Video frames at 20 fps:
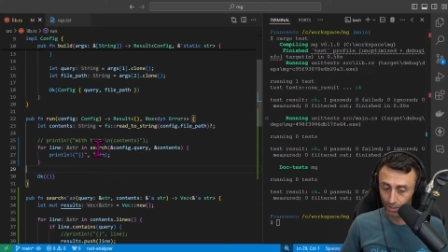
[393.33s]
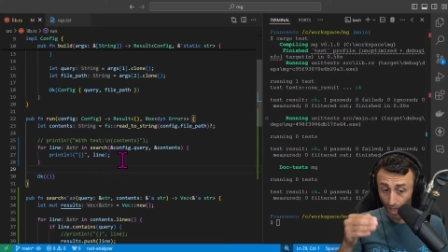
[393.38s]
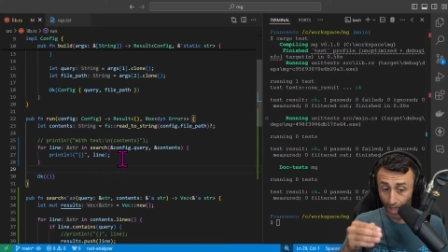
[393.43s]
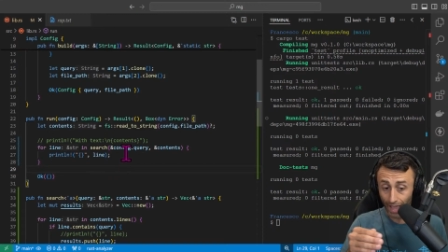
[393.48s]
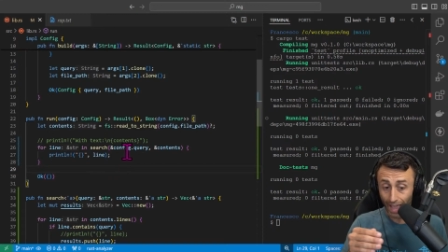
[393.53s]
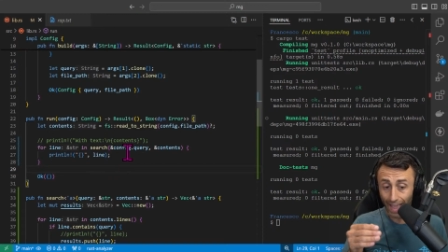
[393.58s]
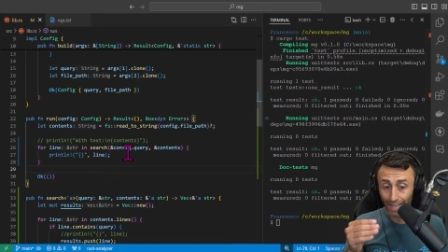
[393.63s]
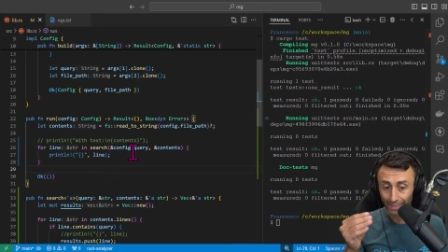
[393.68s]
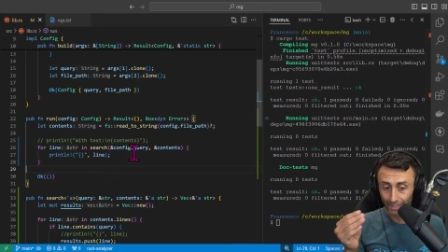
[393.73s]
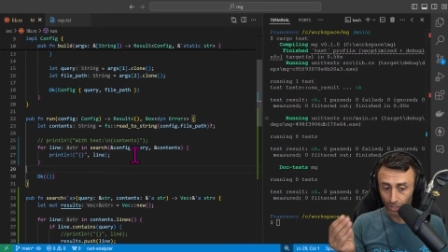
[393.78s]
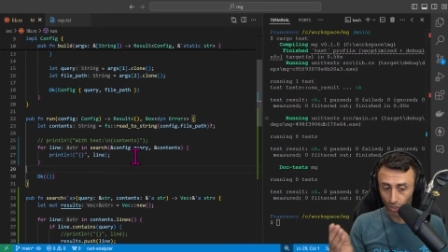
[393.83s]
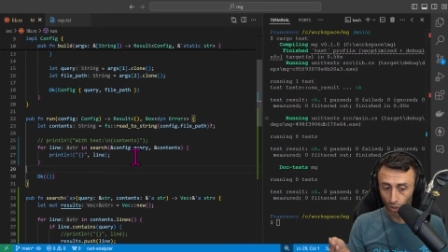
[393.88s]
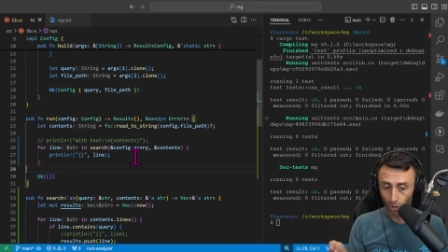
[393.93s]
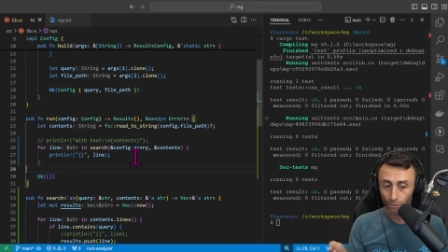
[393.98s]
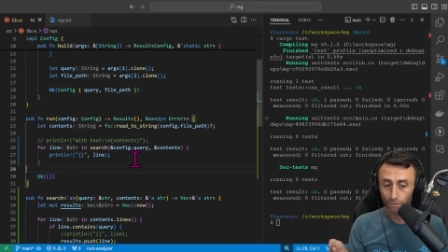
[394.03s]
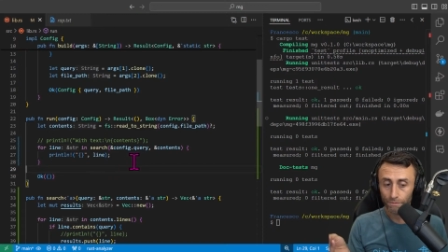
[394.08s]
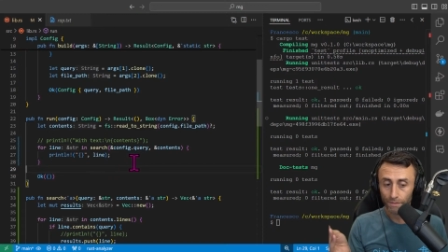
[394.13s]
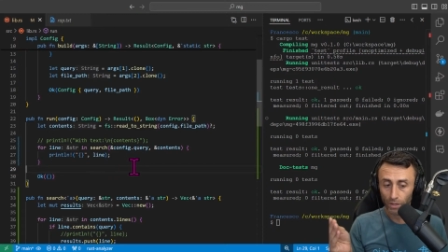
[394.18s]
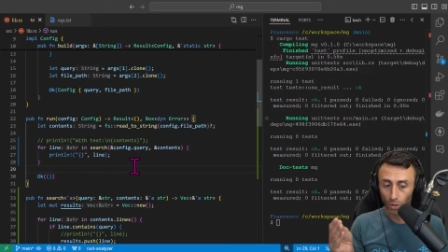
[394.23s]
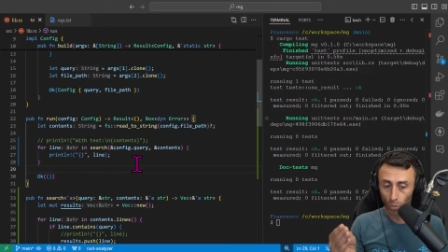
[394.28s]
at
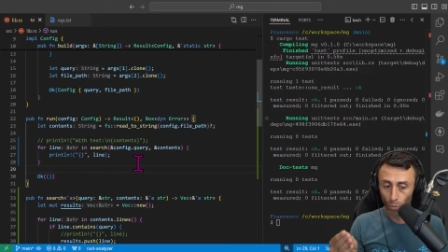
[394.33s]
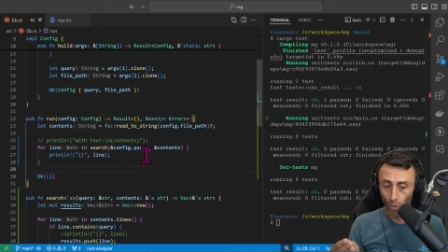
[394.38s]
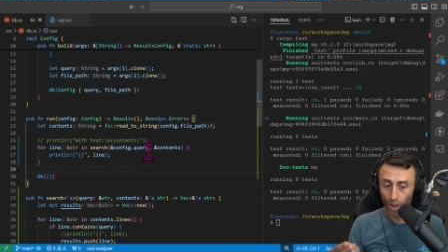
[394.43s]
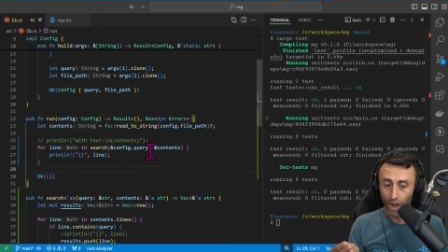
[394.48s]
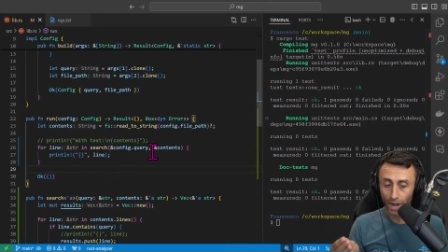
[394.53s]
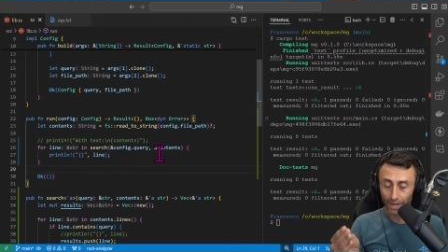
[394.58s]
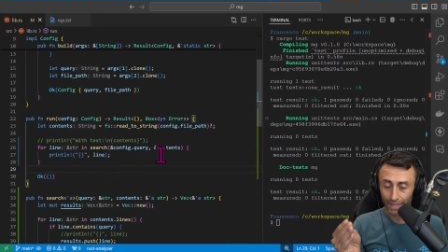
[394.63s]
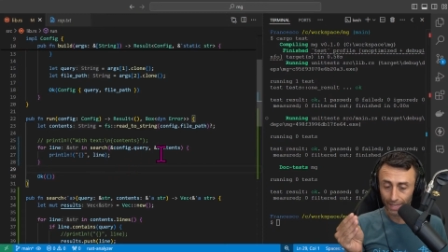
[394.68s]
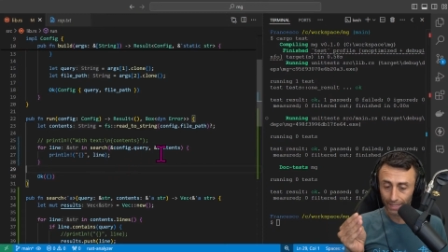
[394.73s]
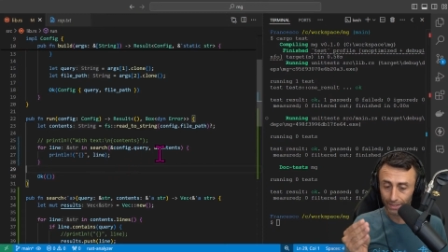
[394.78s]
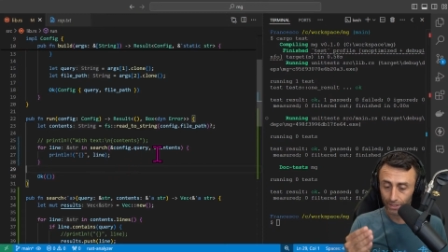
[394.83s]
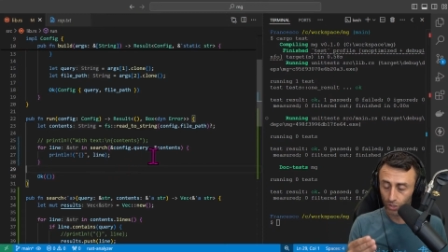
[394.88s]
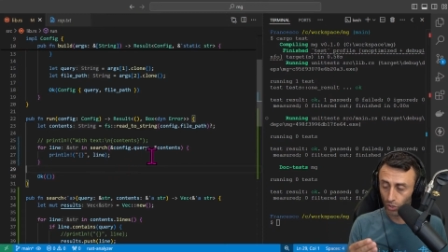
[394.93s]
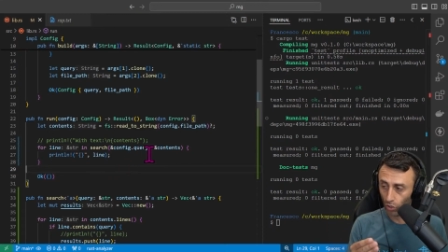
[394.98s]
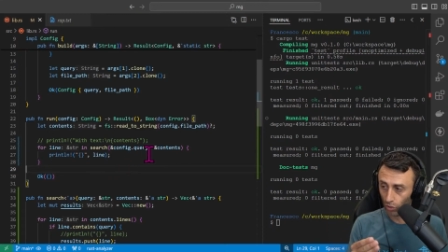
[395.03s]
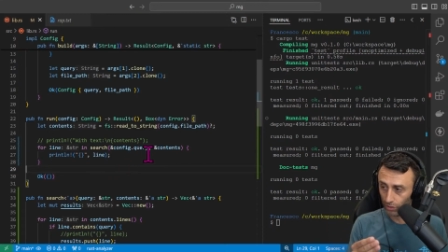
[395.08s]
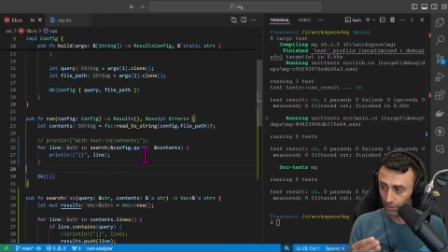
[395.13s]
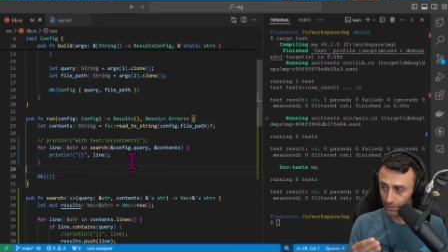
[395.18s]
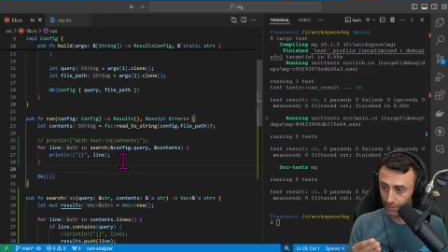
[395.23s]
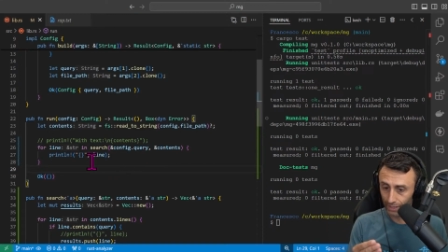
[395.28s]
config query at
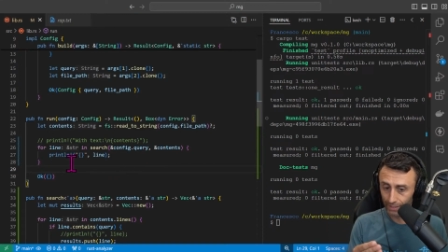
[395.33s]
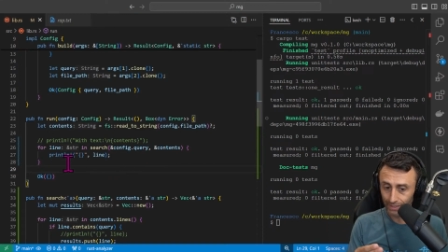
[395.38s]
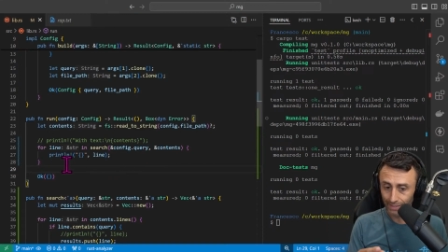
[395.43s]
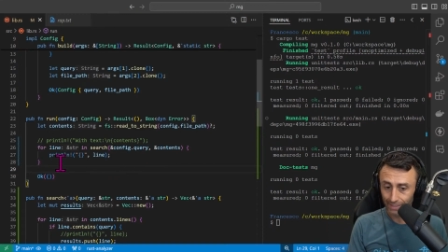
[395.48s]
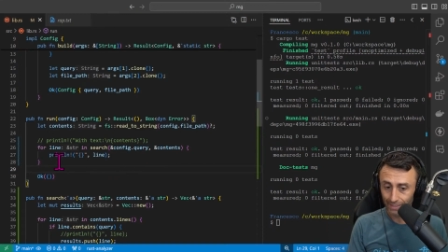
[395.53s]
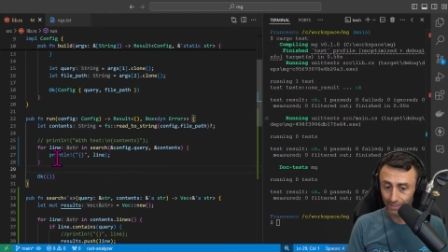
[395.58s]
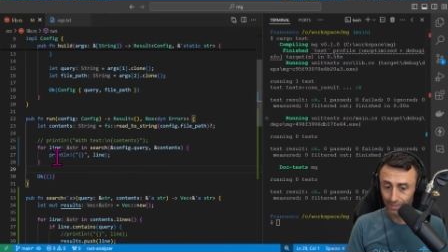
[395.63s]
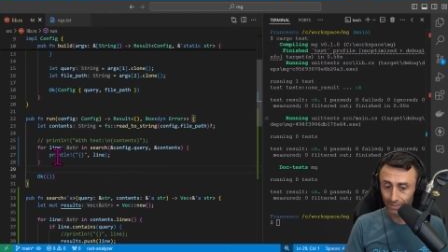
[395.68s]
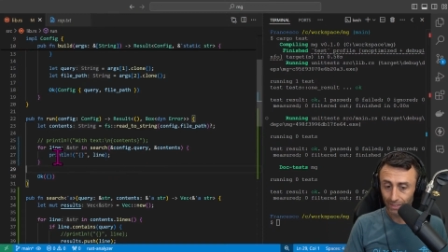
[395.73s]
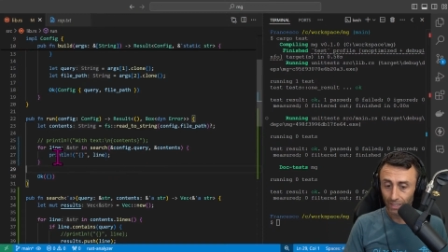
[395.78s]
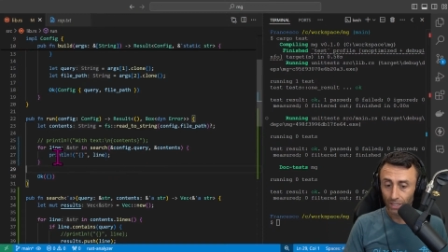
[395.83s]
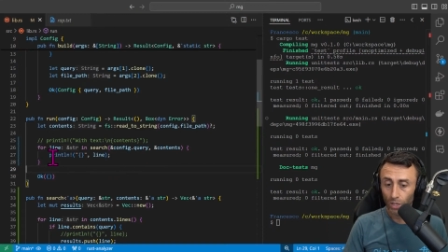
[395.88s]
contents,